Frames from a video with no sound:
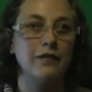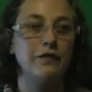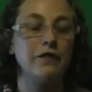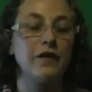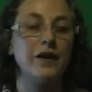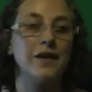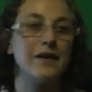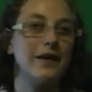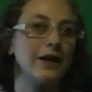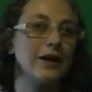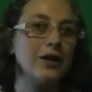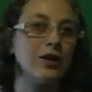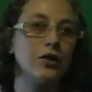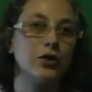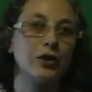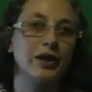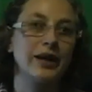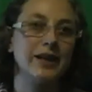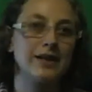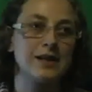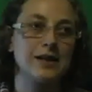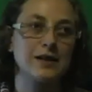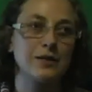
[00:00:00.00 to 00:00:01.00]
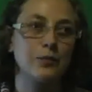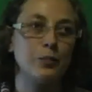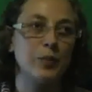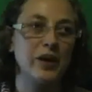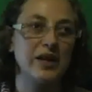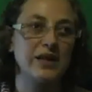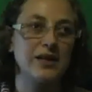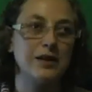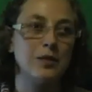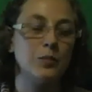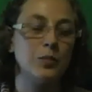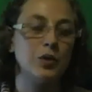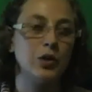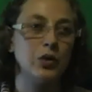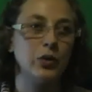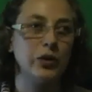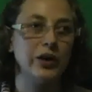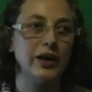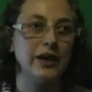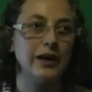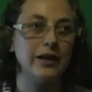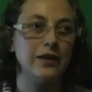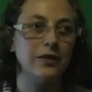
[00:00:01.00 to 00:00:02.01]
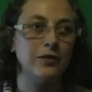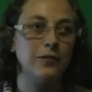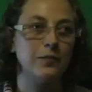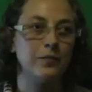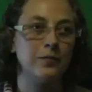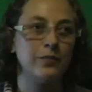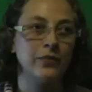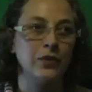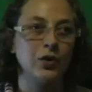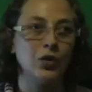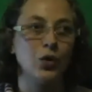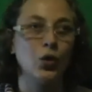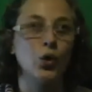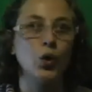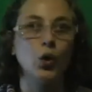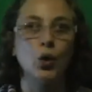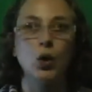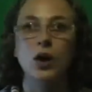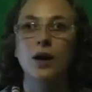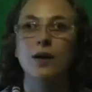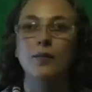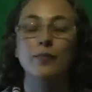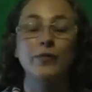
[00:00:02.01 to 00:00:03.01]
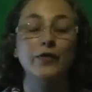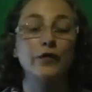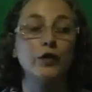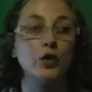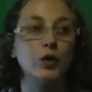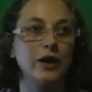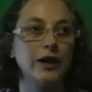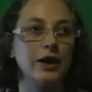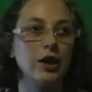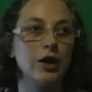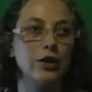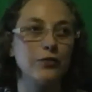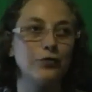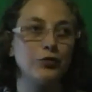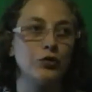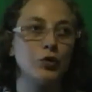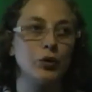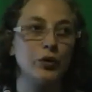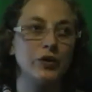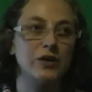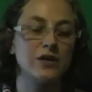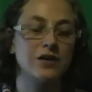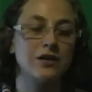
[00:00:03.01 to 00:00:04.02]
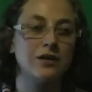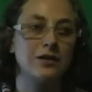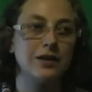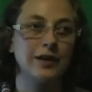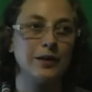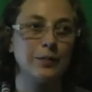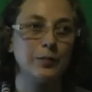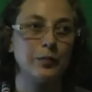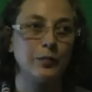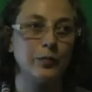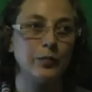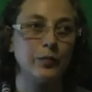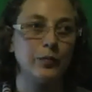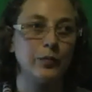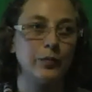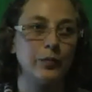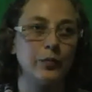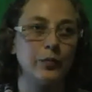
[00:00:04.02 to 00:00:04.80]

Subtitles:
I find I can't get out of bed in the morning, or I'm falling over all the time.